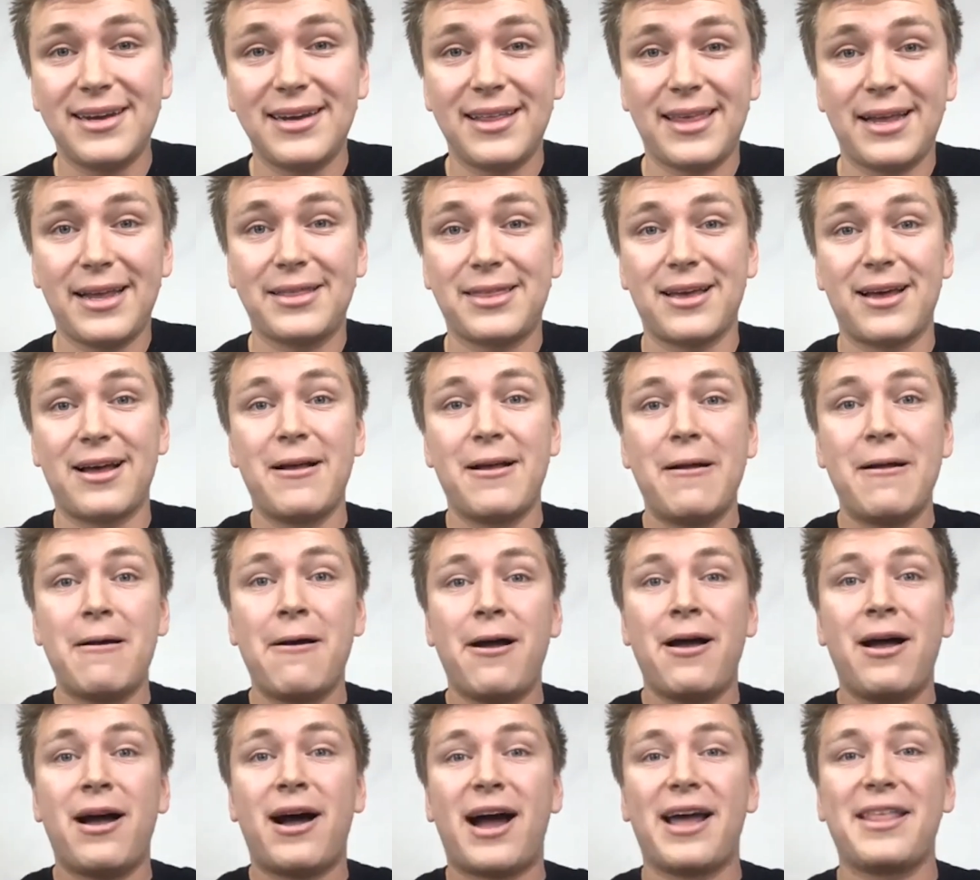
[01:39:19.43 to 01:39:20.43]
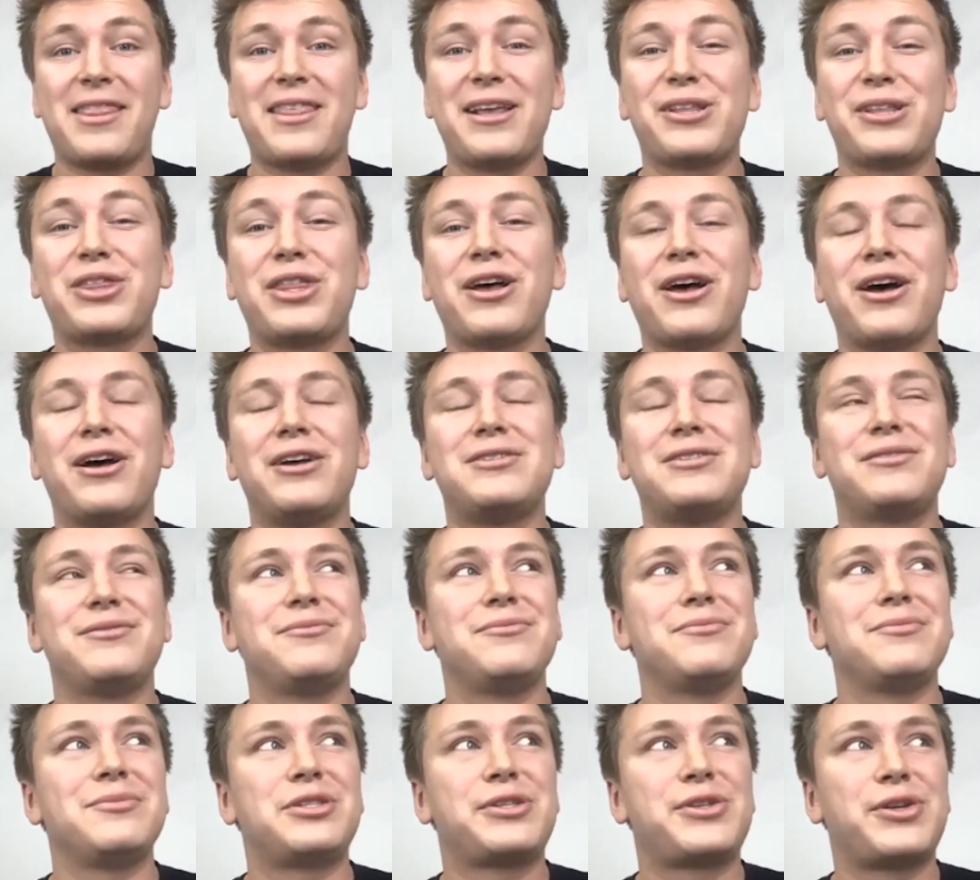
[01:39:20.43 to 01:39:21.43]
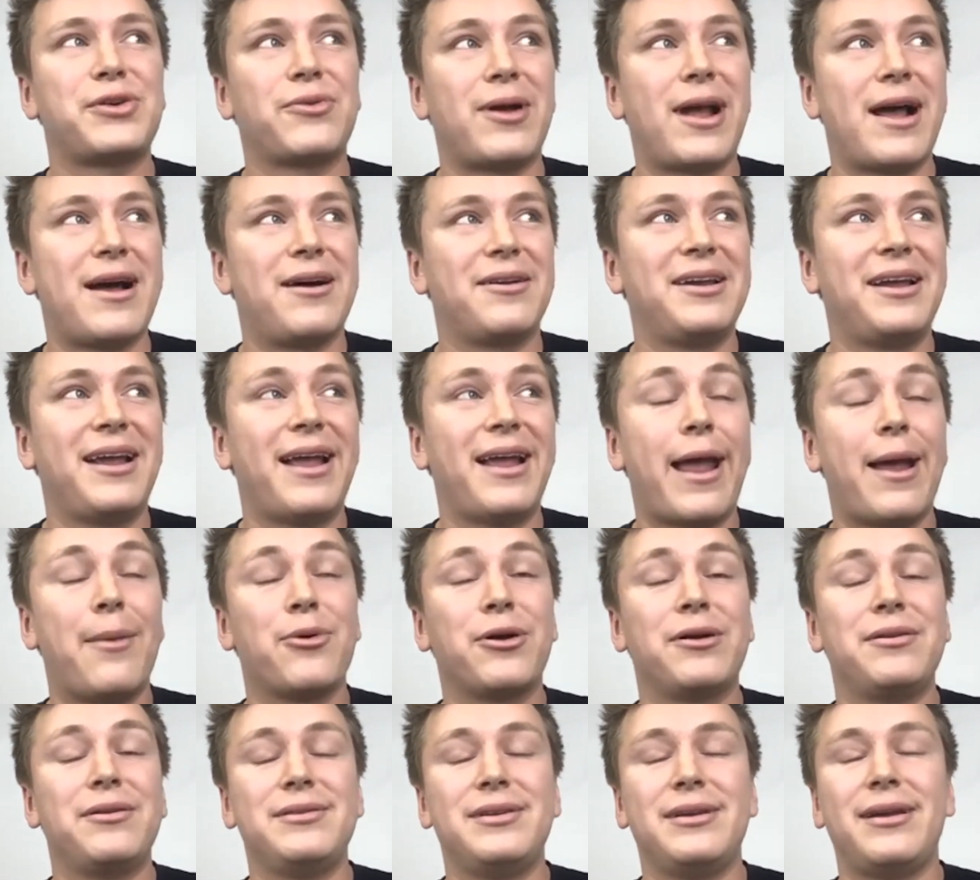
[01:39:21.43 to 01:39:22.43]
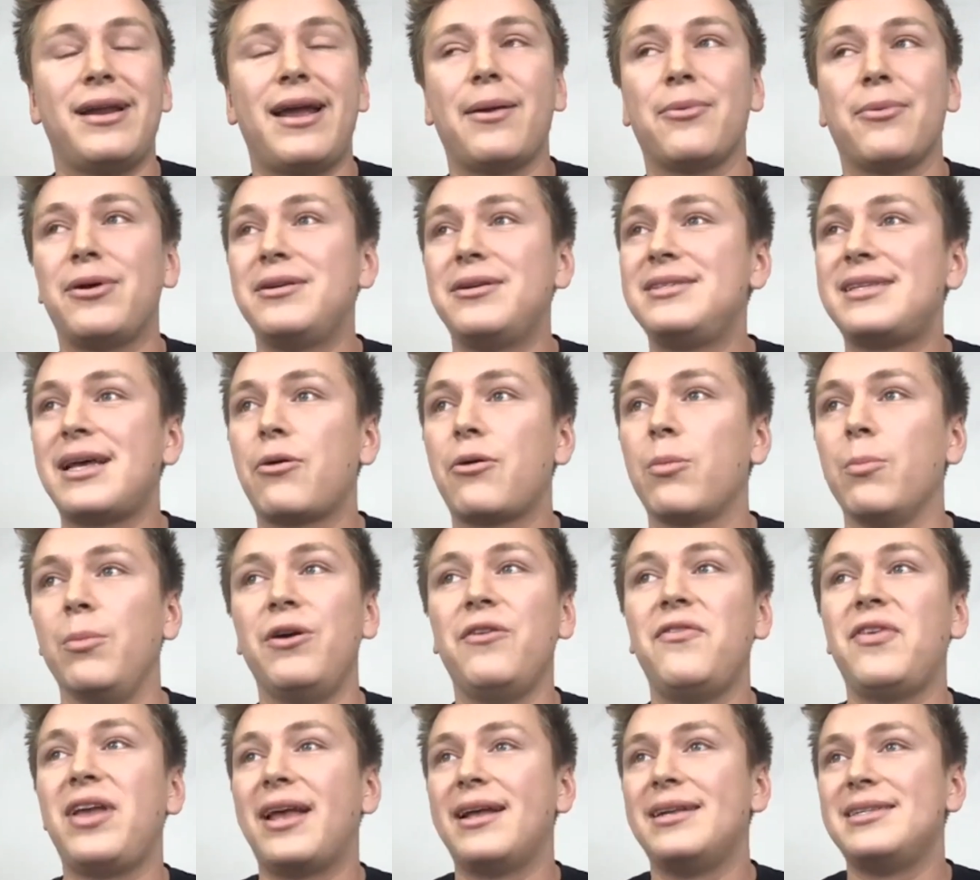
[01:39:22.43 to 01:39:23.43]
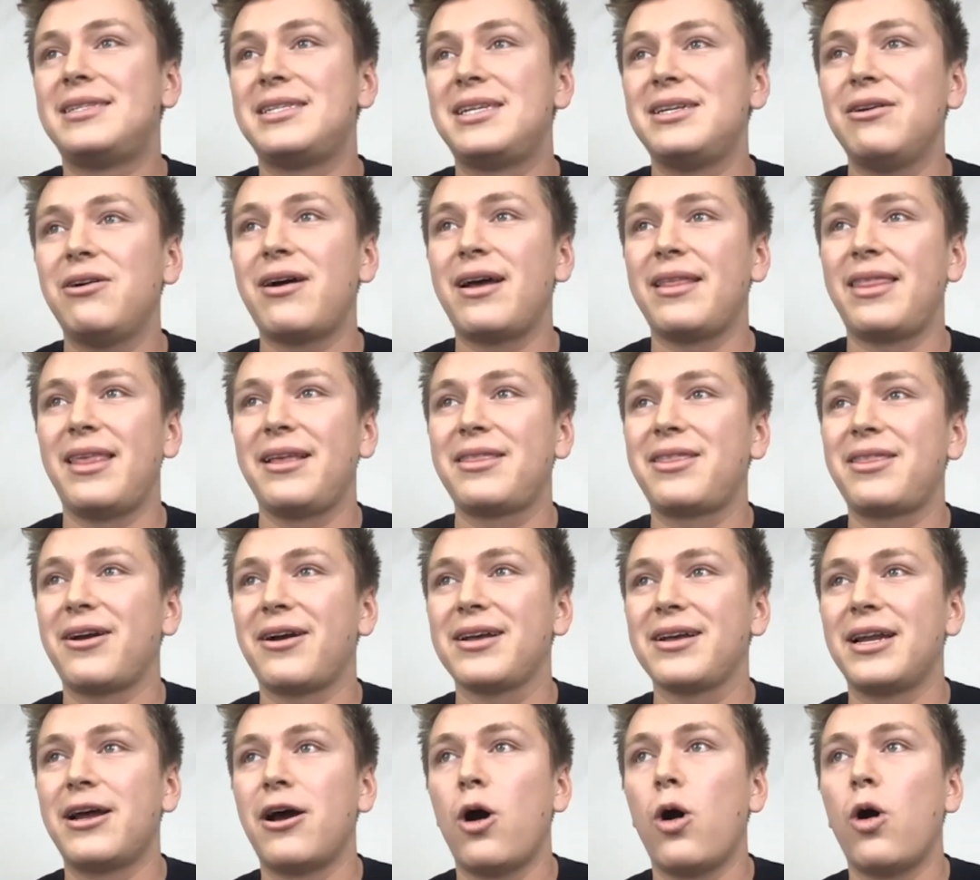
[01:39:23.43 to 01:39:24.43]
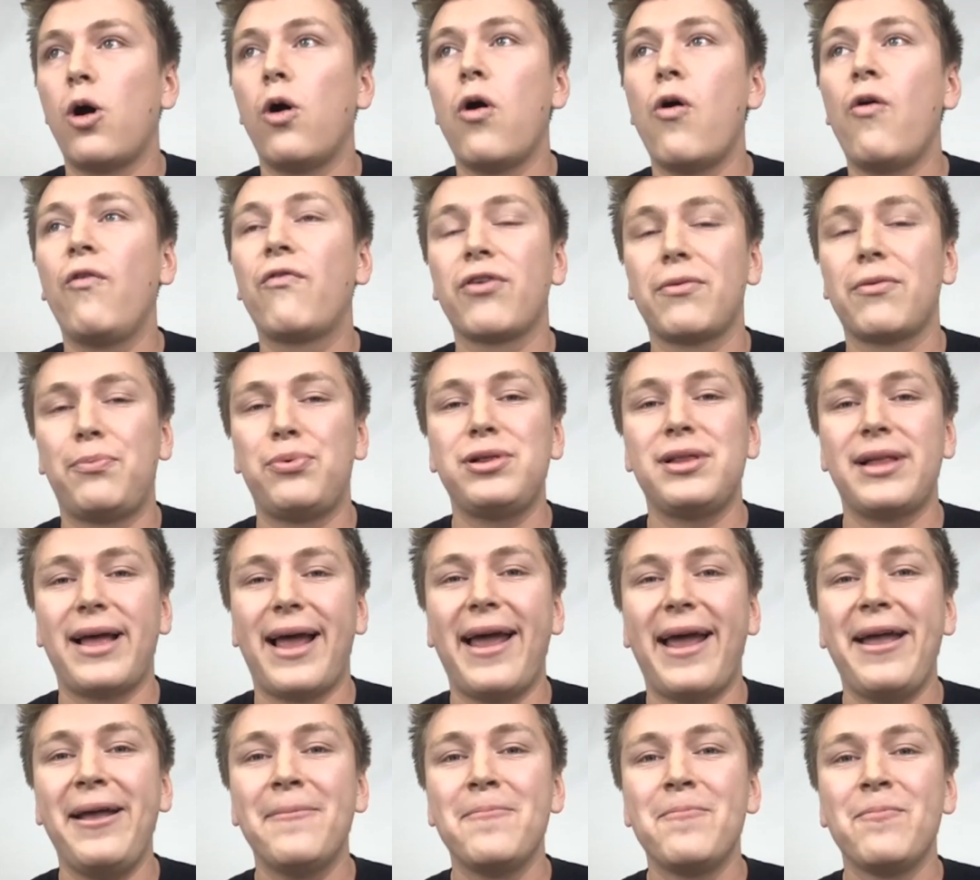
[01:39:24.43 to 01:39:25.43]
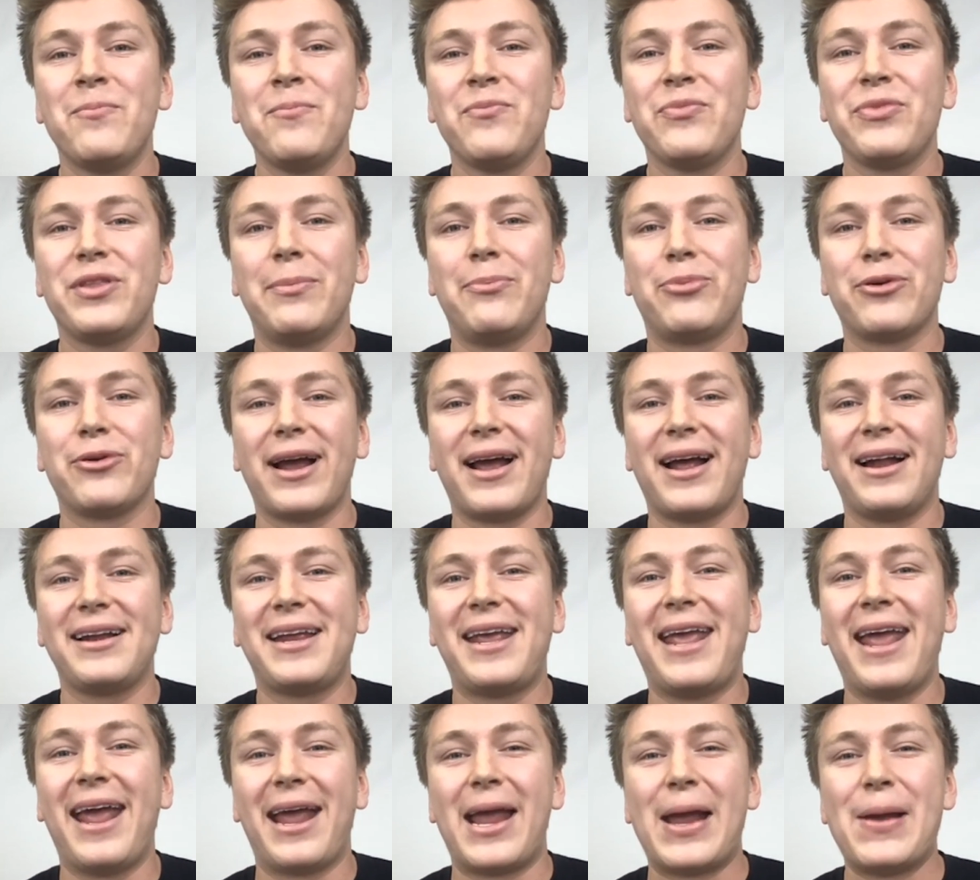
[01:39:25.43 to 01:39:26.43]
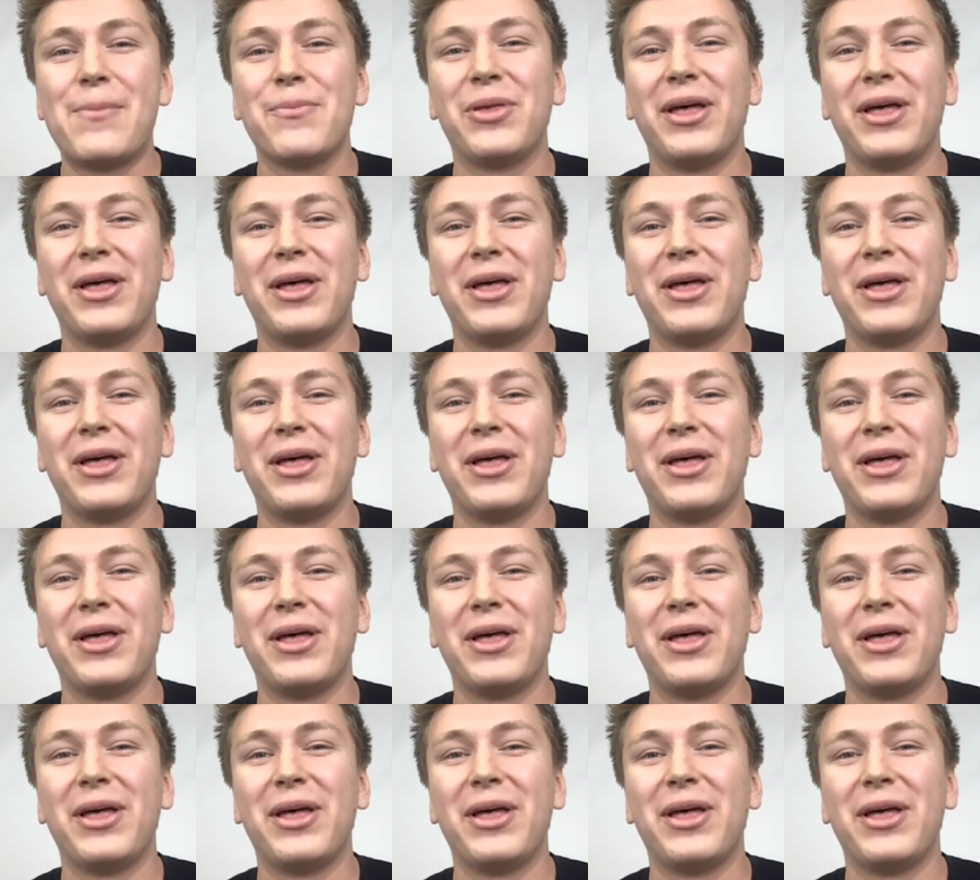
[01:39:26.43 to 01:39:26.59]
I think the surrounding neighborhoods that we're moving into, I think they're going to overplay the brand game.